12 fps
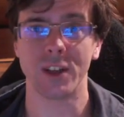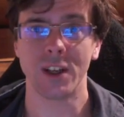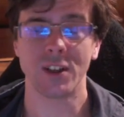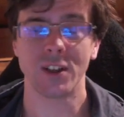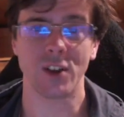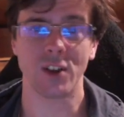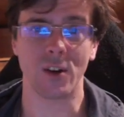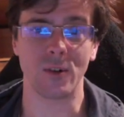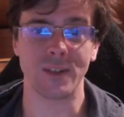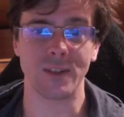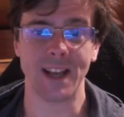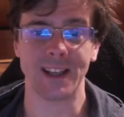So
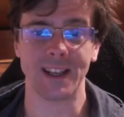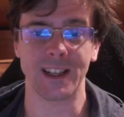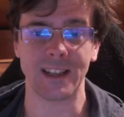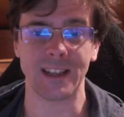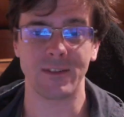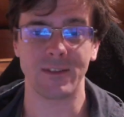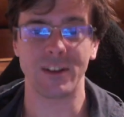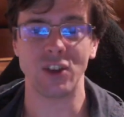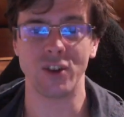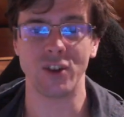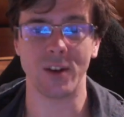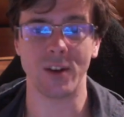technically for each
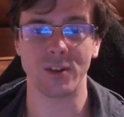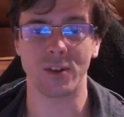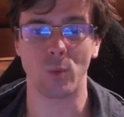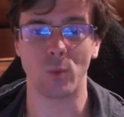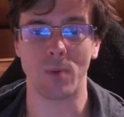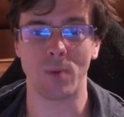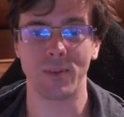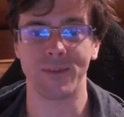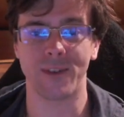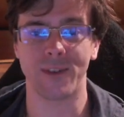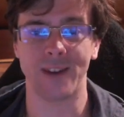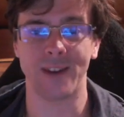note on a
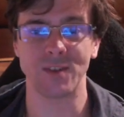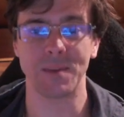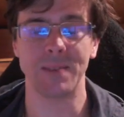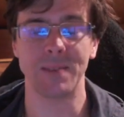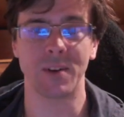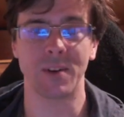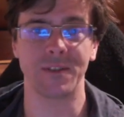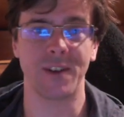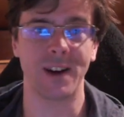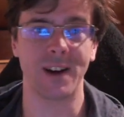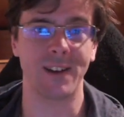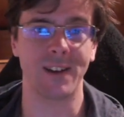1.5 speed
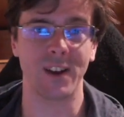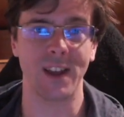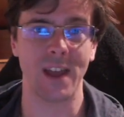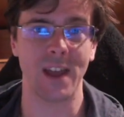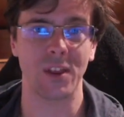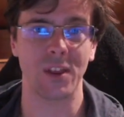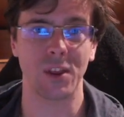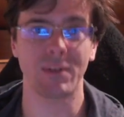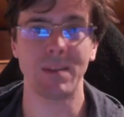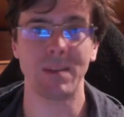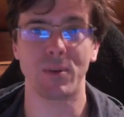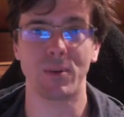modifier I could get 3
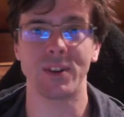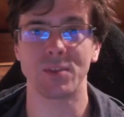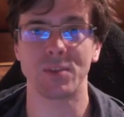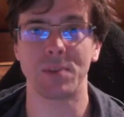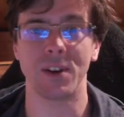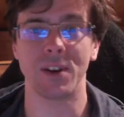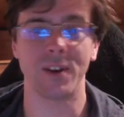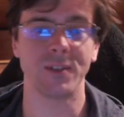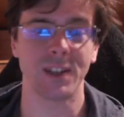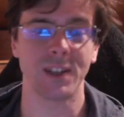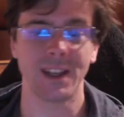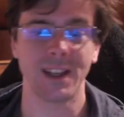points per note,
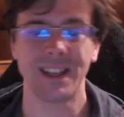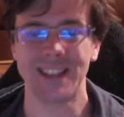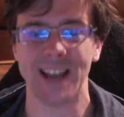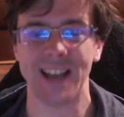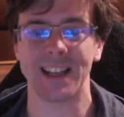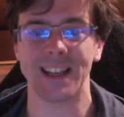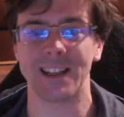technically.